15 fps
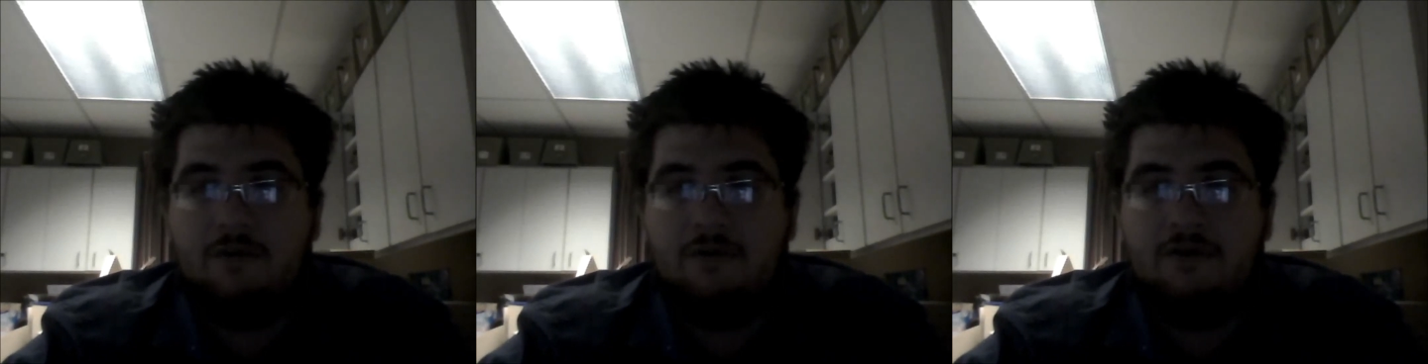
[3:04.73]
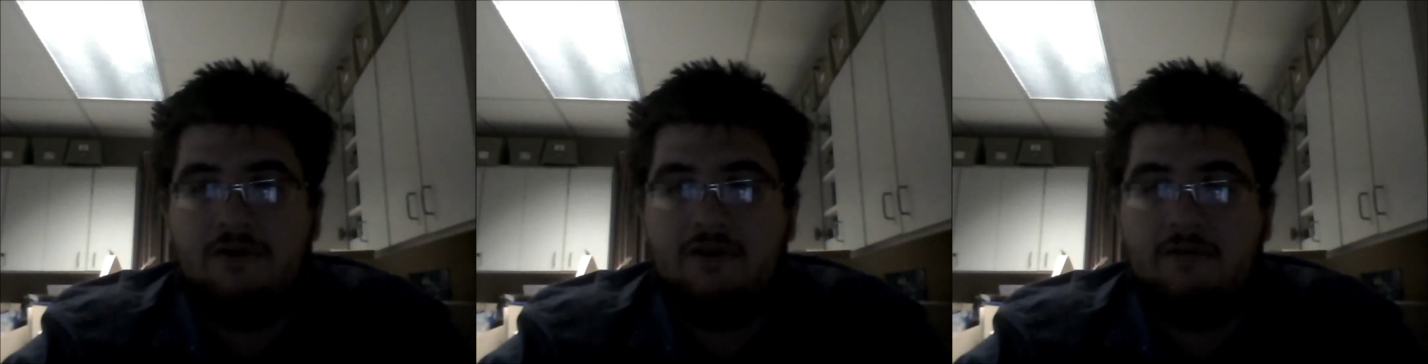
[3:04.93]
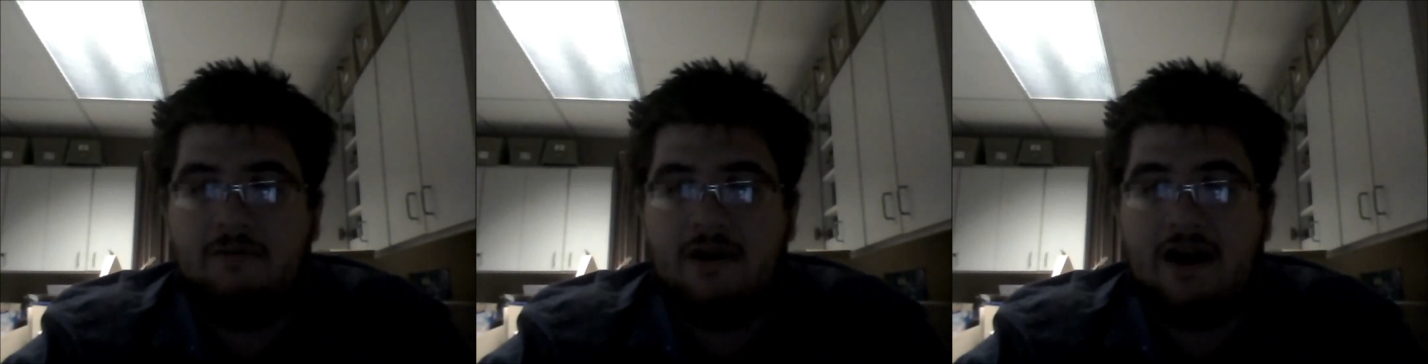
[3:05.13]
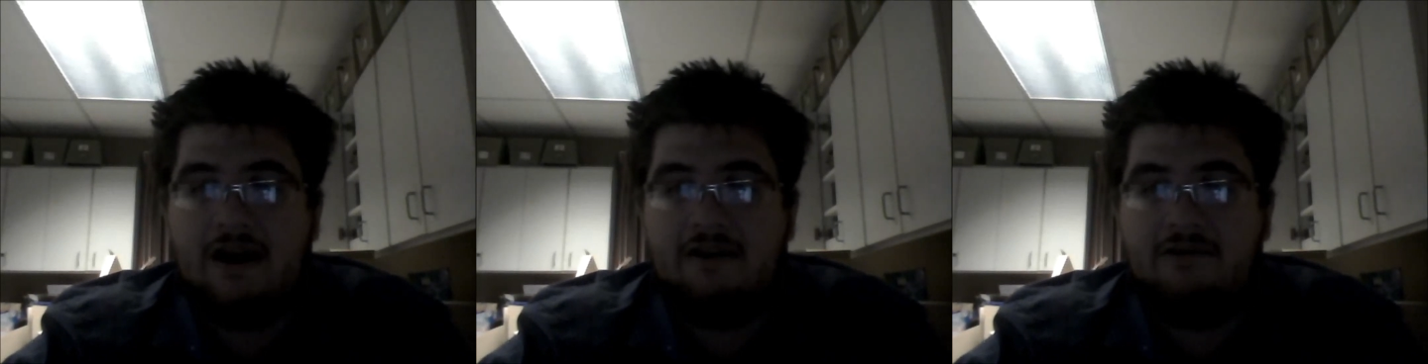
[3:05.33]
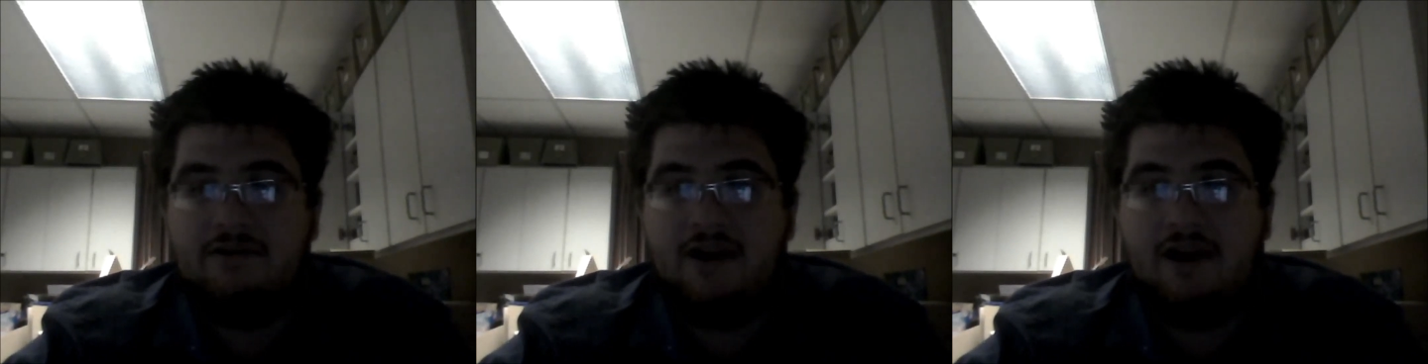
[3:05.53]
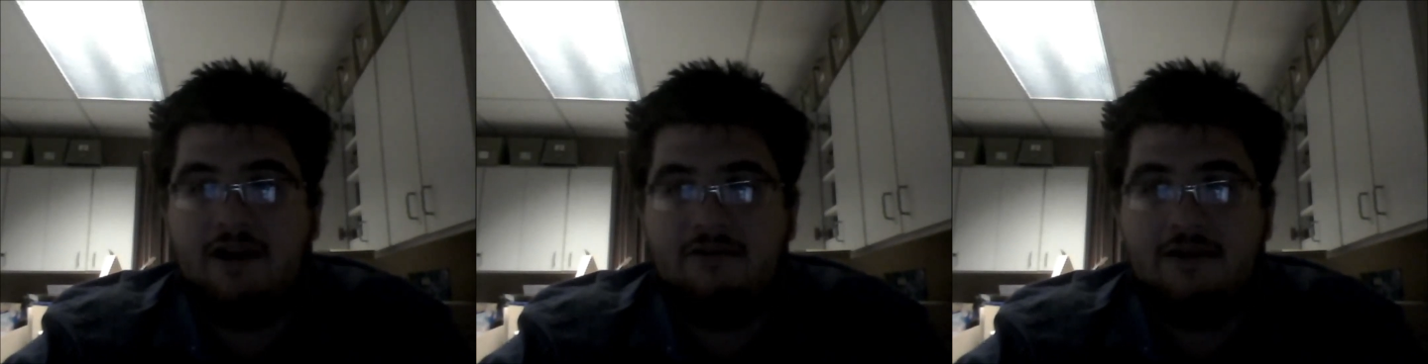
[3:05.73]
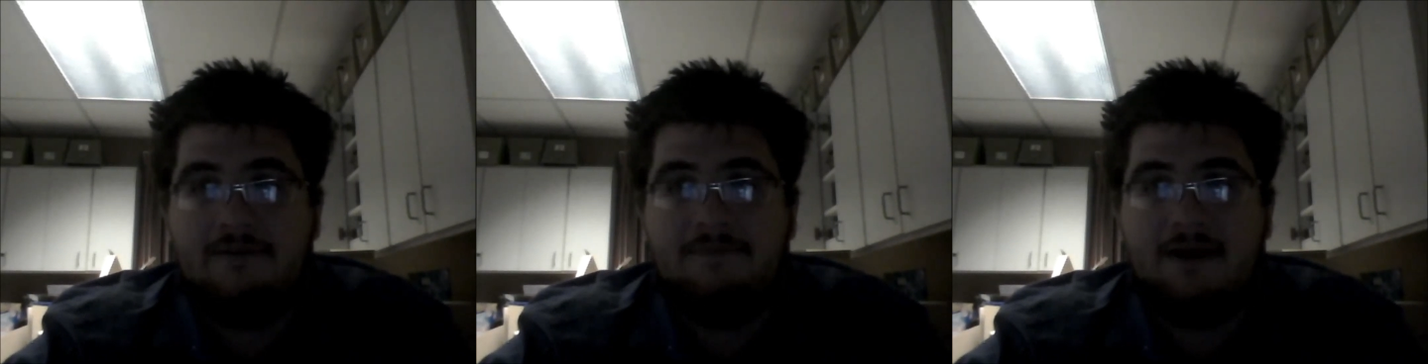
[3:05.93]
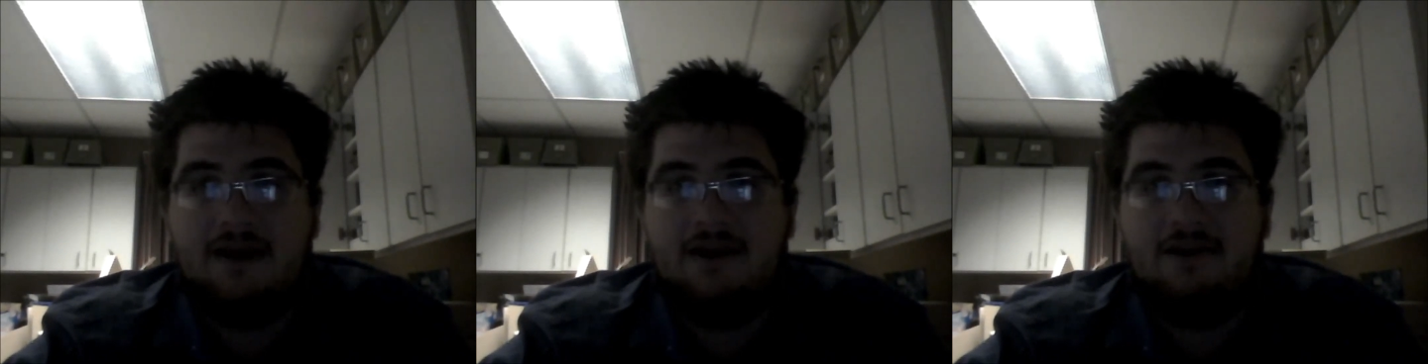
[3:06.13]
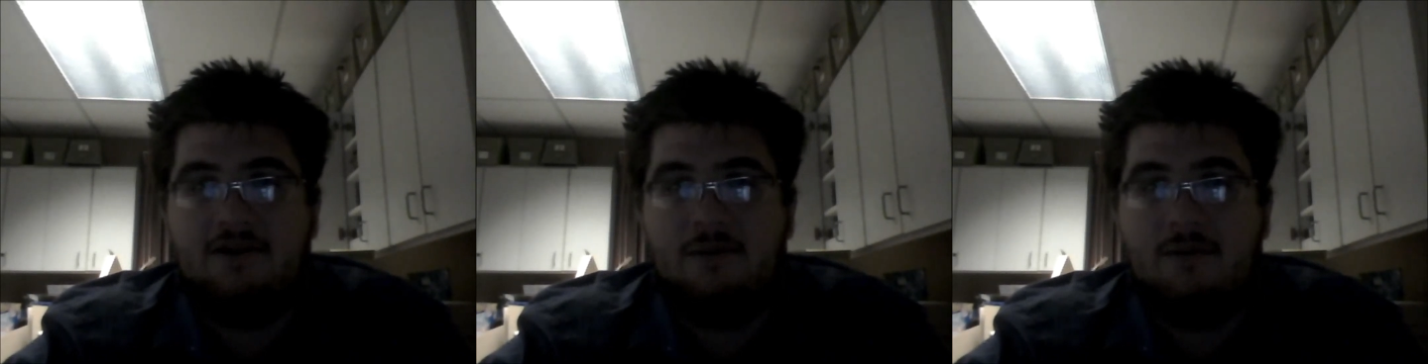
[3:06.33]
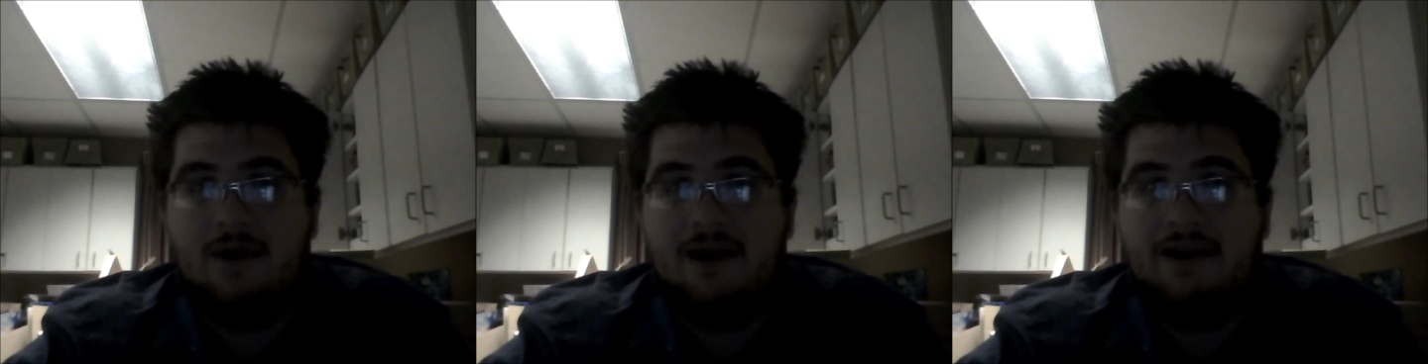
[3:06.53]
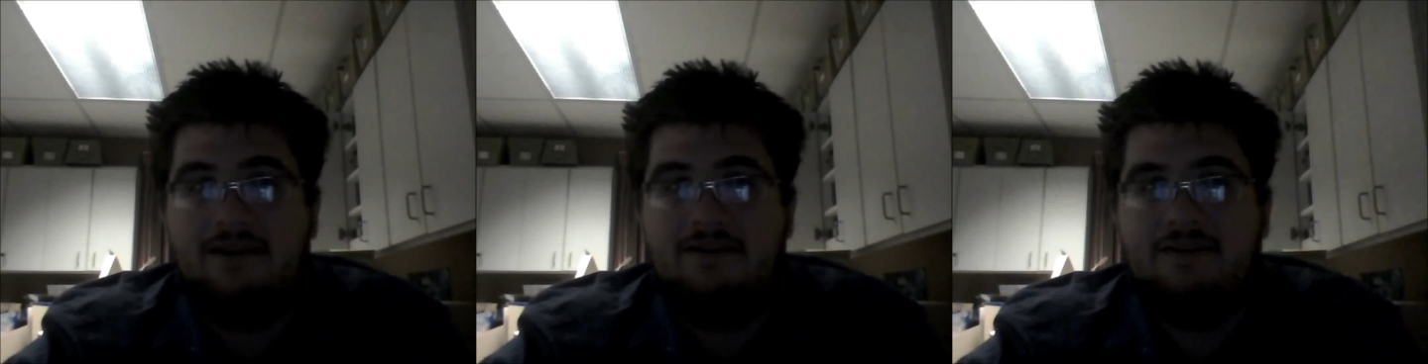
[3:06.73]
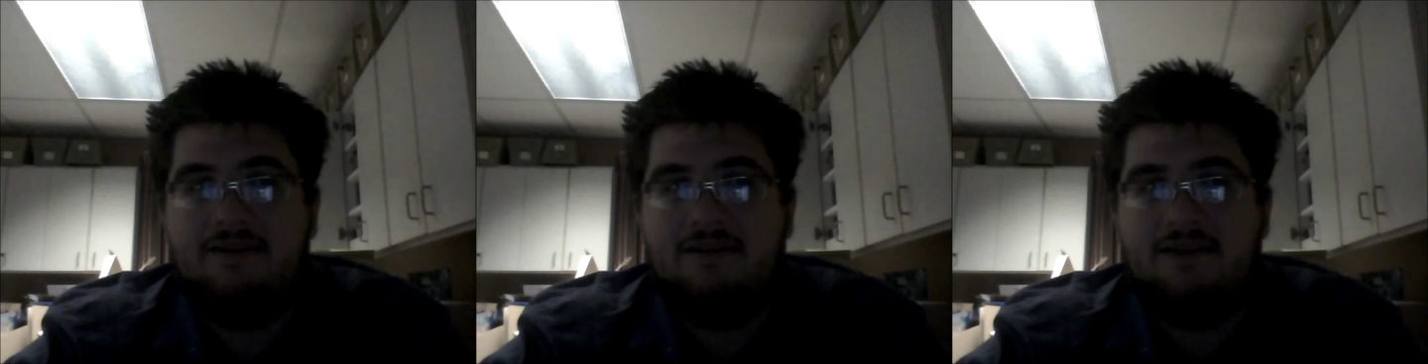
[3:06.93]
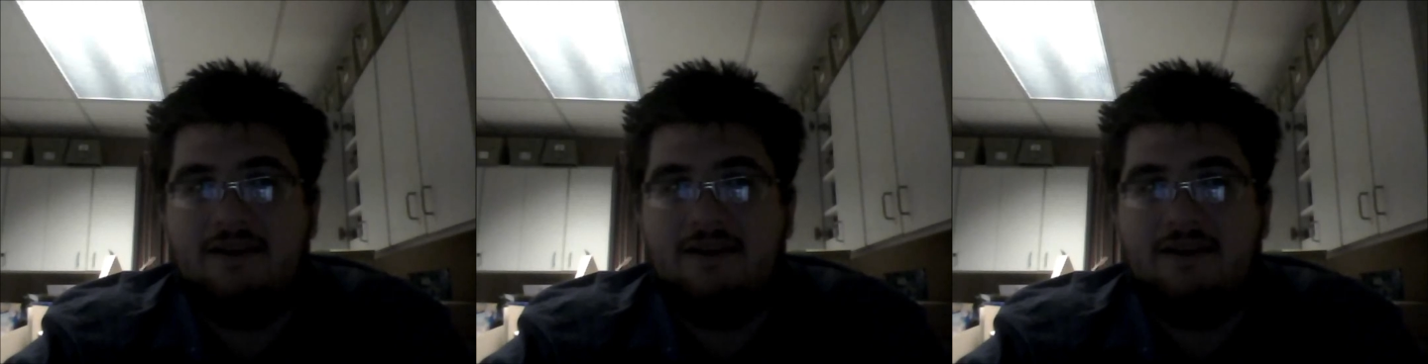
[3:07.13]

the round got repaired twice,